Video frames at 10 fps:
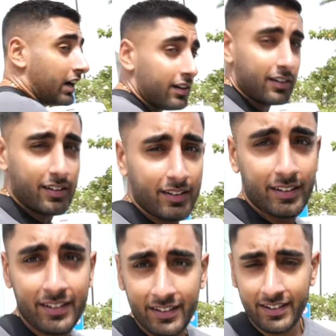Huh? You
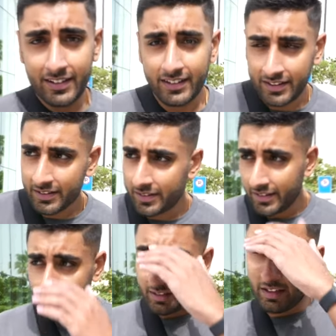feel happy?
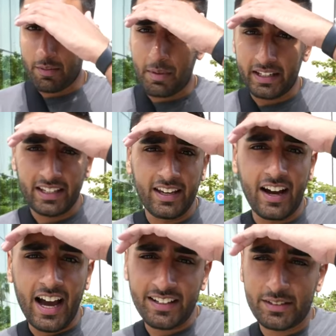Giving back the Kia. Yep.
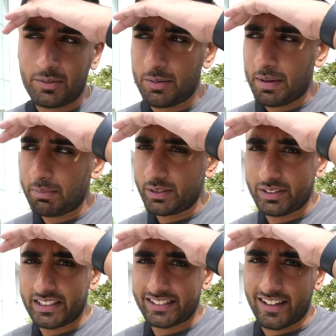I had some good memories
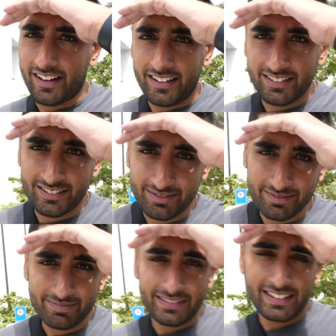with this car.
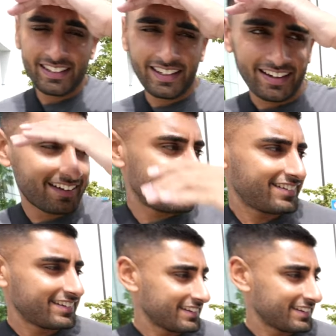Yep, yeah. we did.